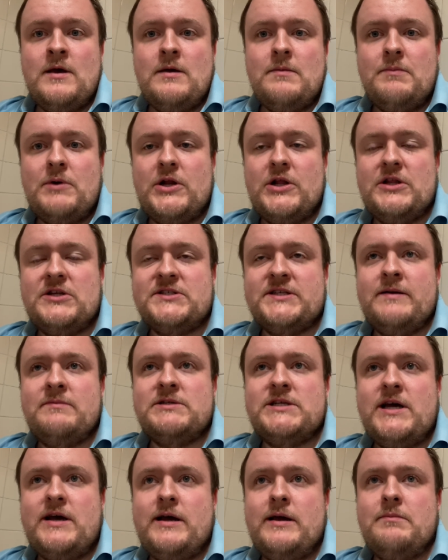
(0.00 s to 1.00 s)
But at the same
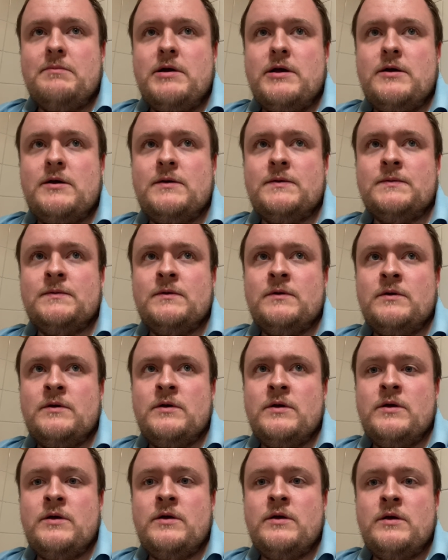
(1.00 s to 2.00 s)
time,
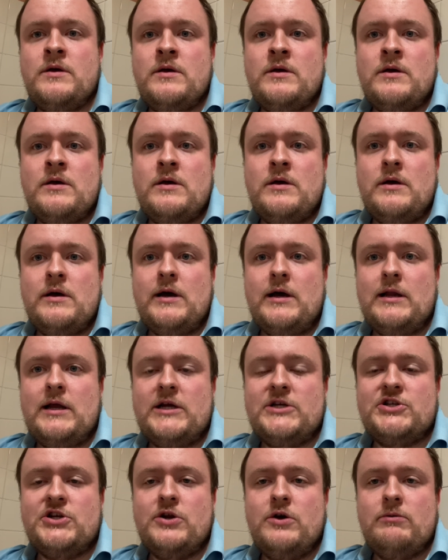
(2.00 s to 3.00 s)
I'd
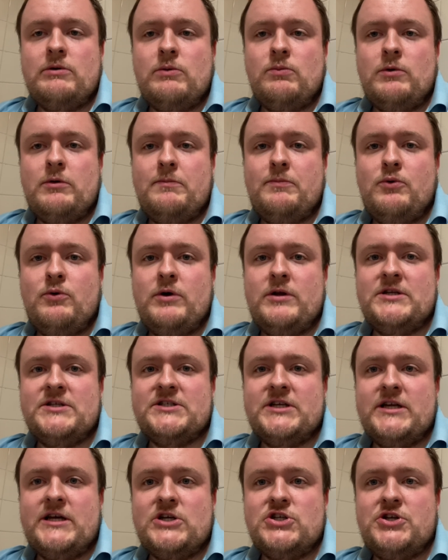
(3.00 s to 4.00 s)
like to know at what point is
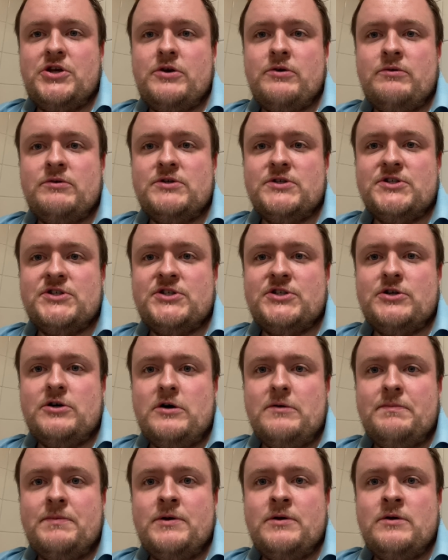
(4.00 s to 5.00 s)
it actually going to
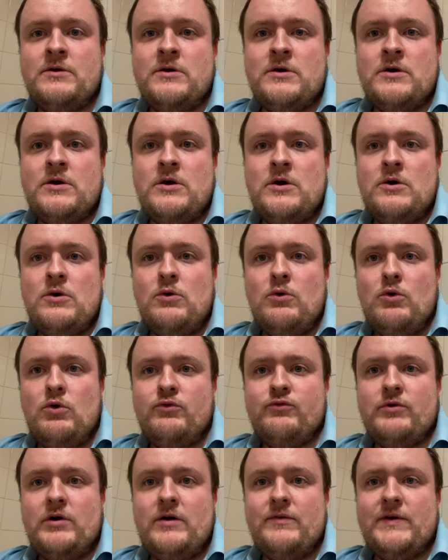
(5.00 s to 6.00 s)
stop? Or
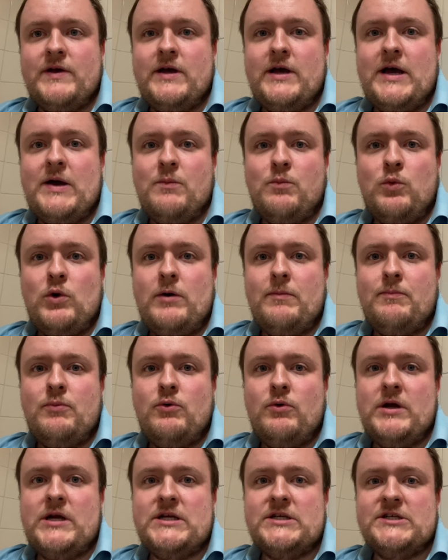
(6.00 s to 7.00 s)
rather, at what
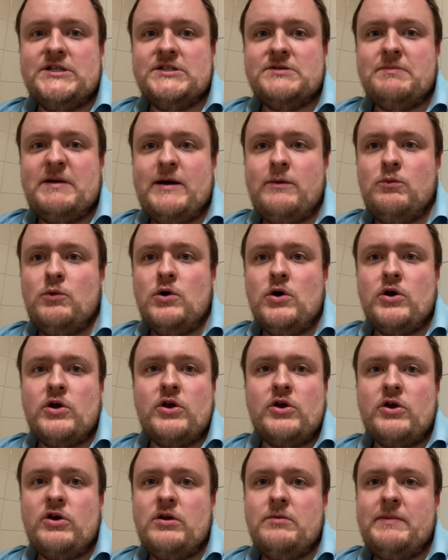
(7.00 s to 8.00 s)
point is my
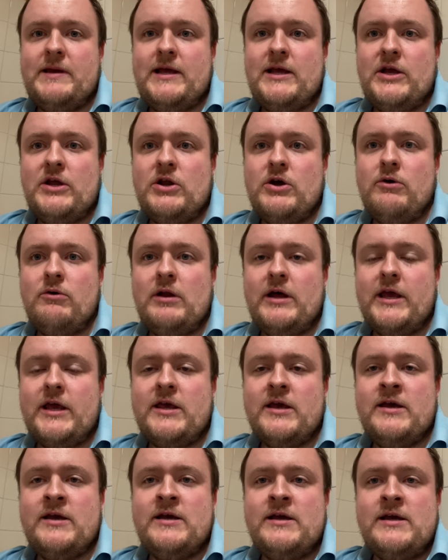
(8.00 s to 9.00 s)
work going to be, you know,
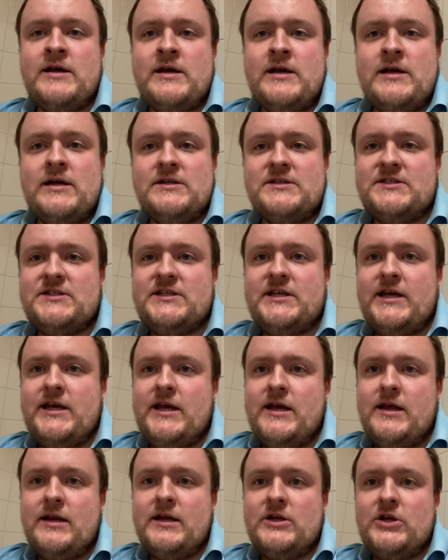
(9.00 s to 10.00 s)
like,
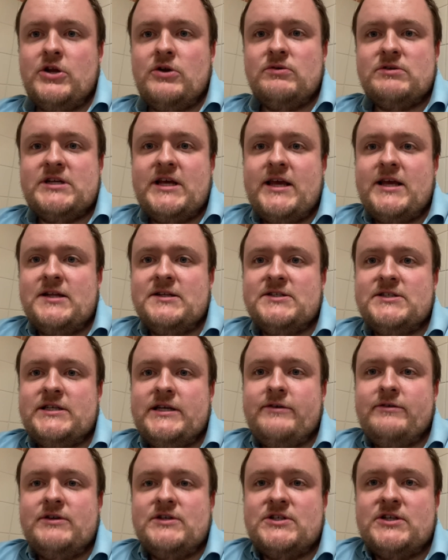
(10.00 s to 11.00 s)
seen and, you know, taken
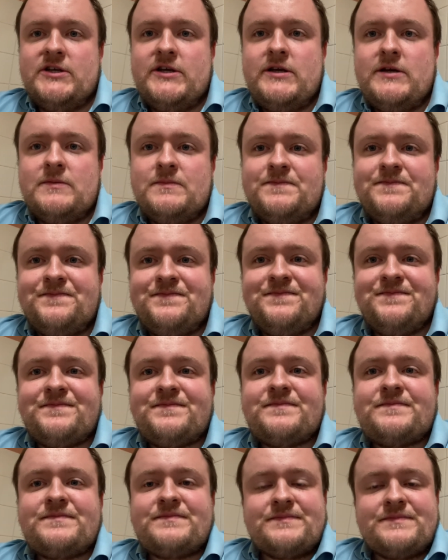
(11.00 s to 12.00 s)
seriously?
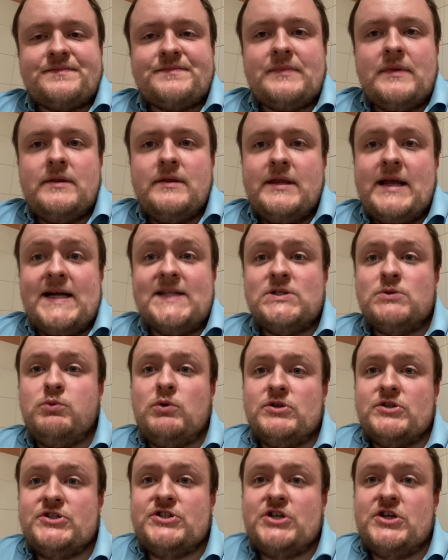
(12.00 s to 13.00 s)
That's
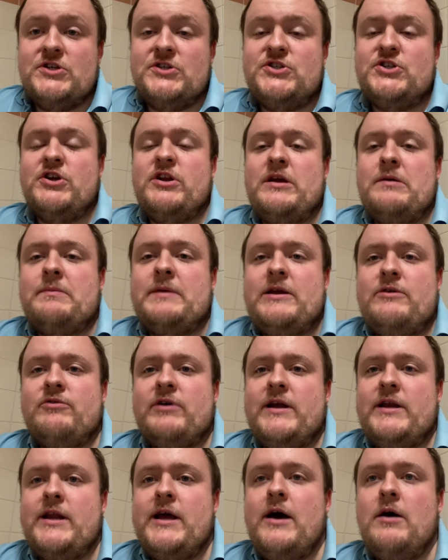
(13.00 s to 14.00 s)
what's concerning me
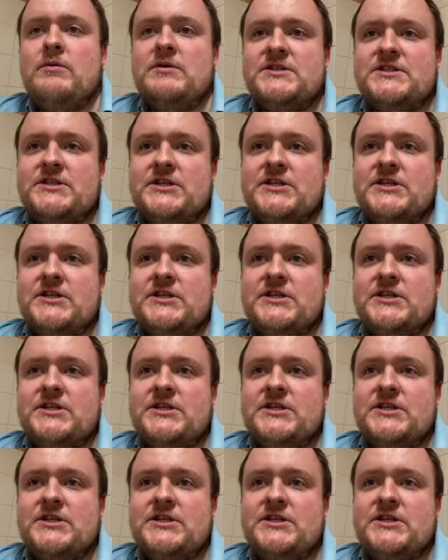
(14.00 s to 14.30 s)
right now, is